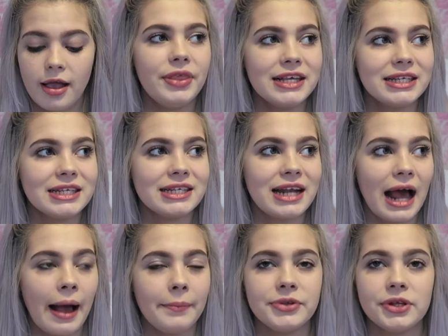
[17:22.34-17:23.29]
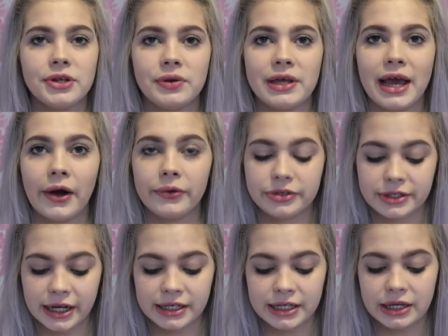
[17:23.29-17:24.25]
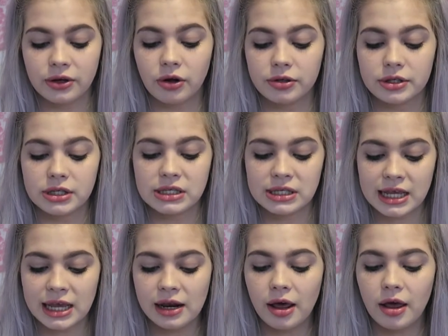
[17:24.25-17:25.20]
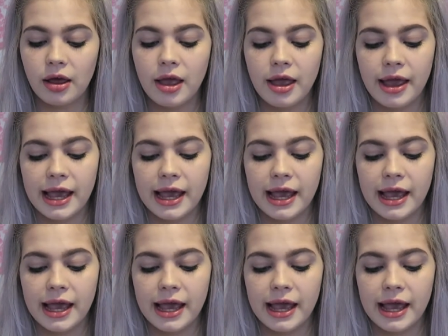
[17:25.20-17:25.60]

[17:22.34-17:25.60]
This is an absolutely outstanding concealer.